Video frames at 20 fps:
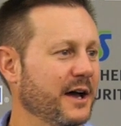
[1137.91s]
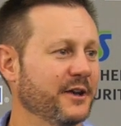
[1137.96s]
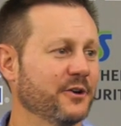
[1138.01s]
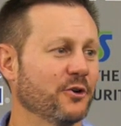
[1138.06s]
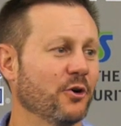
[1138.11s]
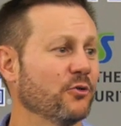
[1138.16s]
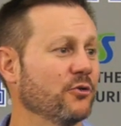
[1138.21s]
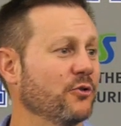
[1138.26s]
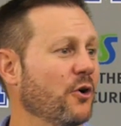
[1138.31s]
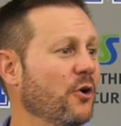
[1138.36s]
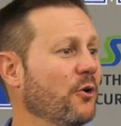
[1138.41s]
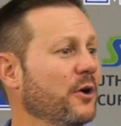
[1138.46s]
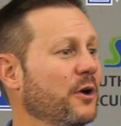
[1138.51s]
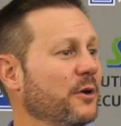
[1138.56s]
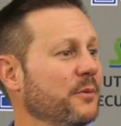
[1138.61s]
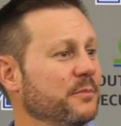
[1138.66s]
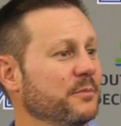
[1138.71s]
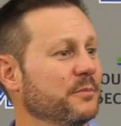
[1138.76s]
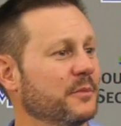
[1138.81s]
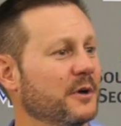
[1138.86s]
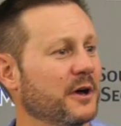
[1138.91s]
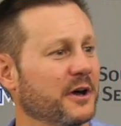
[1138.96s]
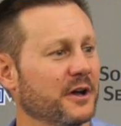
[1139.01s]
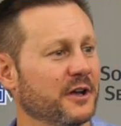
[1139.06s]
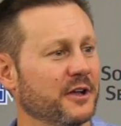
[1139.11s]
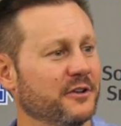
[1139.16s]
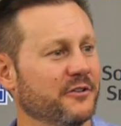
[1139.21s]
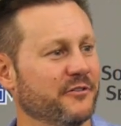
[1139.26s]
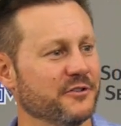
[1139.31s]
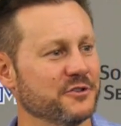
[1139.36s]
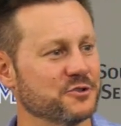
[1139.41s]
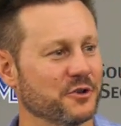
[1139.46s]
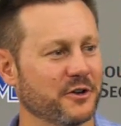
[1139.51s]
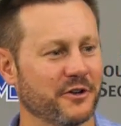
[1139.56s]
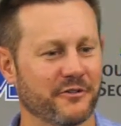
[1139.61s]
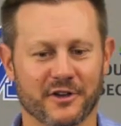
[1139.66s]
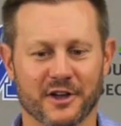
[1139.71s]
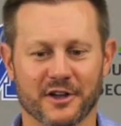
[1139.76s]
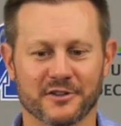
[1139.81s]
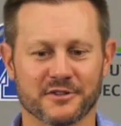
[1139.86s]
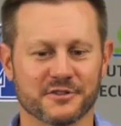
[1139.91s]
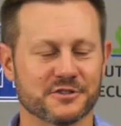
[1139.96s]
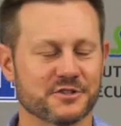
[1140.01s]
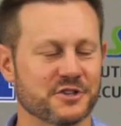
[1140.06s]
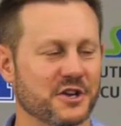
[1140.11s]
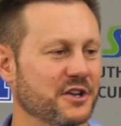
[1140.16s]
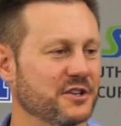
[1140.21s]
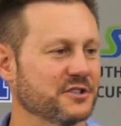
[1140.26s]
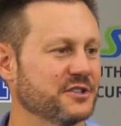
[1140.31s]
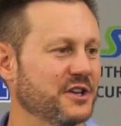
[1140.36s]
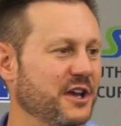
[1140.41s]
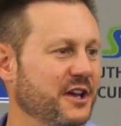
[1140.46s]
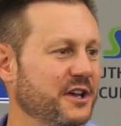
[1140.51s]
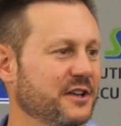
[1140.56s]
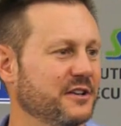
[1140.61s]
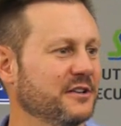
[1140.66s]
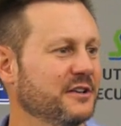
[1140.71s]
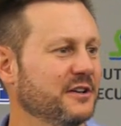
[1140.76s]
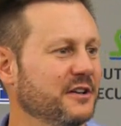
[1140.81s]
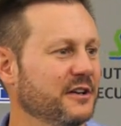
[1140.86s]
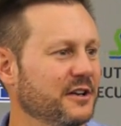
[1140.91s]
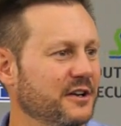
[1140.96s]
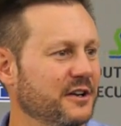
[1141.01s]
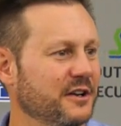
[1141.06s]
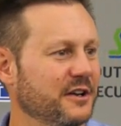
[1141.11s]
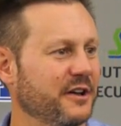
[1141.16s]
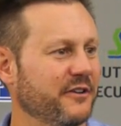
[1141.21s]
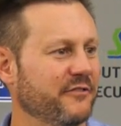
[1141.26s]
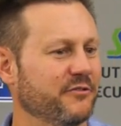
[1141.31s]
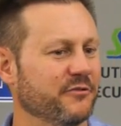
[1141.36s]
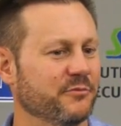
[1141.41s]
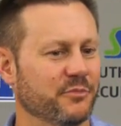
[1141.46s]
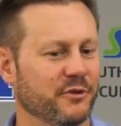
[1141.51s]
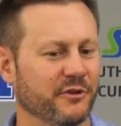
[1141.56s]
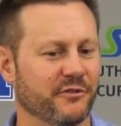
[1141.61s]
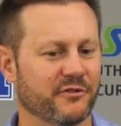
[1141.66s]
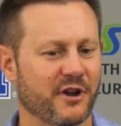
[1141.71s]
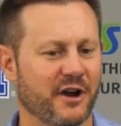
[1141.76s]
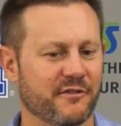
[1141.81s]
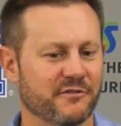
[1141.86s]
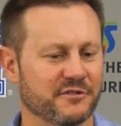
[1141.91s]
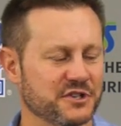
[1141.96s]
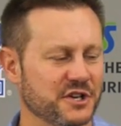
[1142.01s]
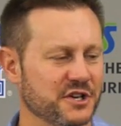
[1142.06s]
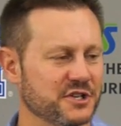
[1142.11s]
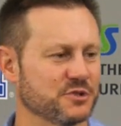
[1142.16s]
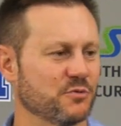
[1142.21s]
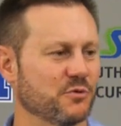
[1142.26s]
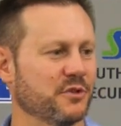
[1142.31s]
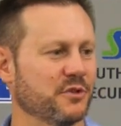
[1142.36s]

I don't know him uh, individually. I've got to shake his hand and have a brief conversation